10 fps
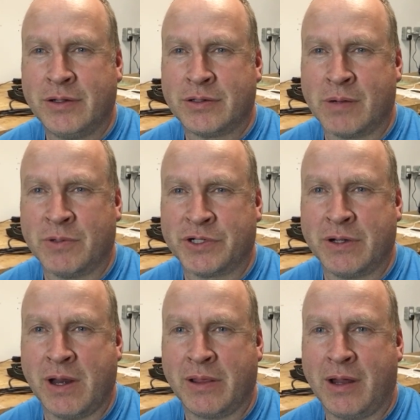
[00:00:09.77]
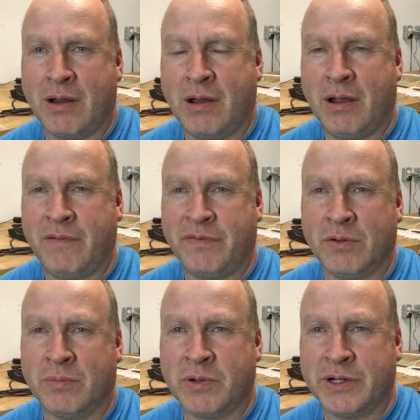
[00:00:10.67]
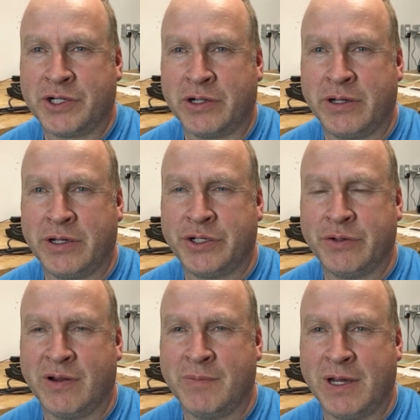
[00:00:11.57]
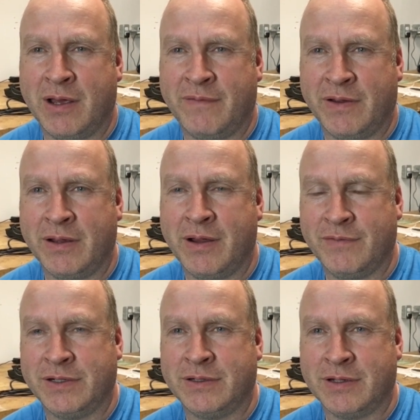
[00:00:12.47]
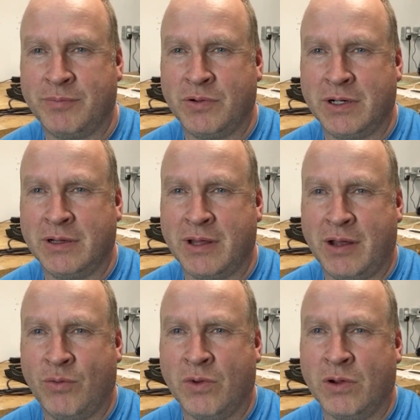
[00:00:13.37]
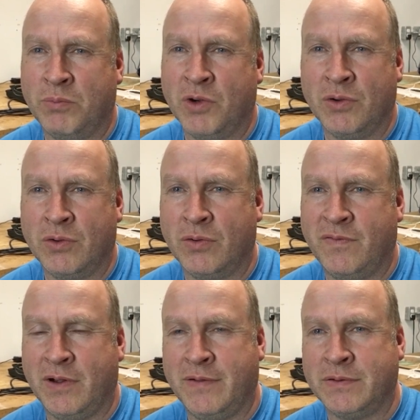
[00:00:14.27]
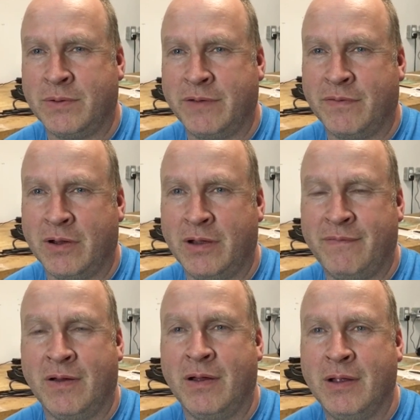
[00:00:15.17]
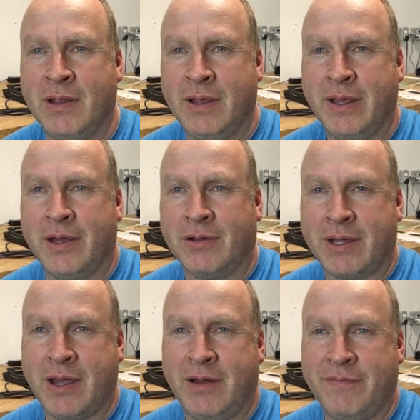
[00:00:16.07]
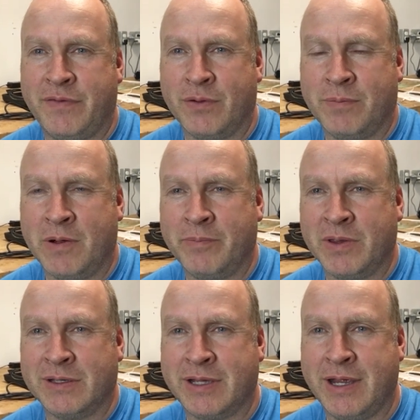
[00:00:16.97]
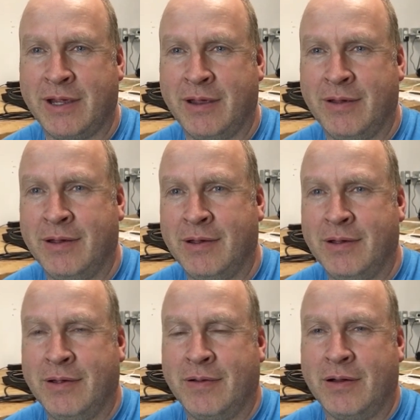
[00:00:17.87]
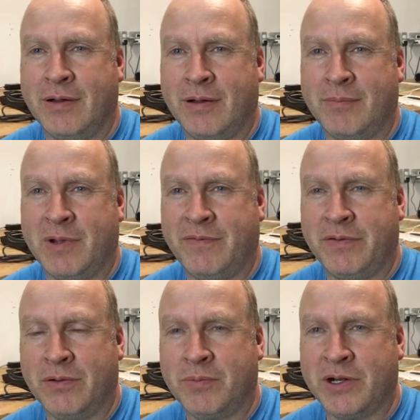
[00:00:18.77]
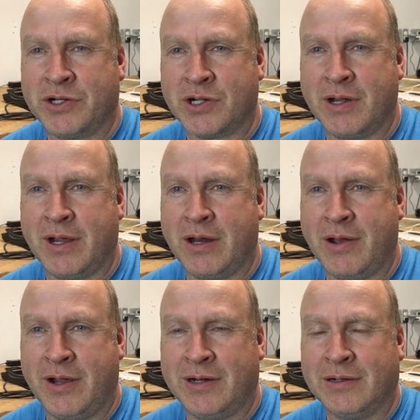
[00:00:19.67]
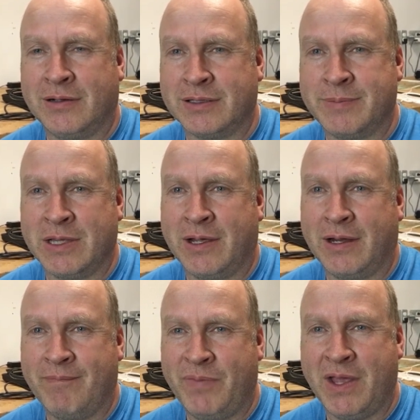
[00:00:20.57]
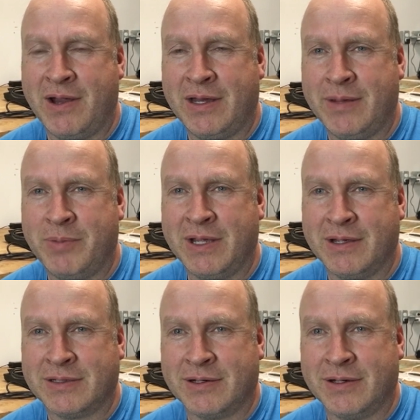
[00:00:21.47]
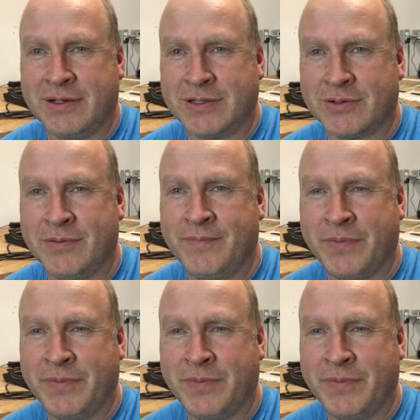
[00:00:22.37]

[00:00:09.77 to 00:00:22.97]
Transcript: troubleshooting that high fuel pressure issue I've been having ever since I put in that Walbro 525 Hellcat fuel pump in the tank. My fuel pressure at idle has been like 90 psi, so